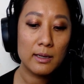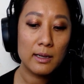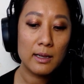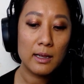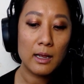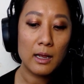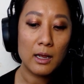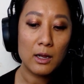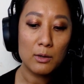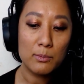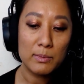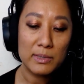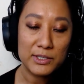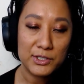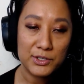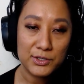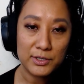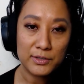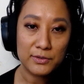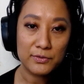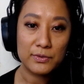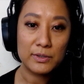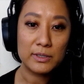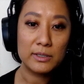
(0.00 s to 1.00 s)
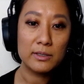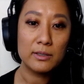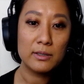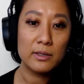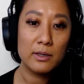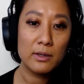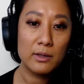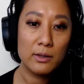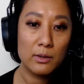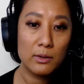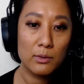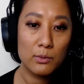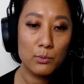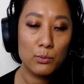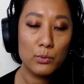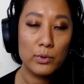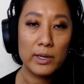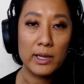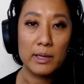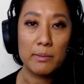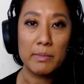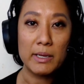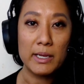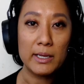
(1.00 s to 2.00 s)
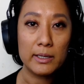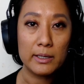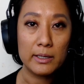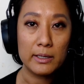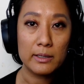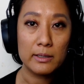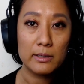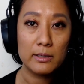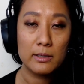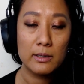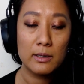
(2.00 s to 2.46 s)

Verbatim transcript: how much different would I make it?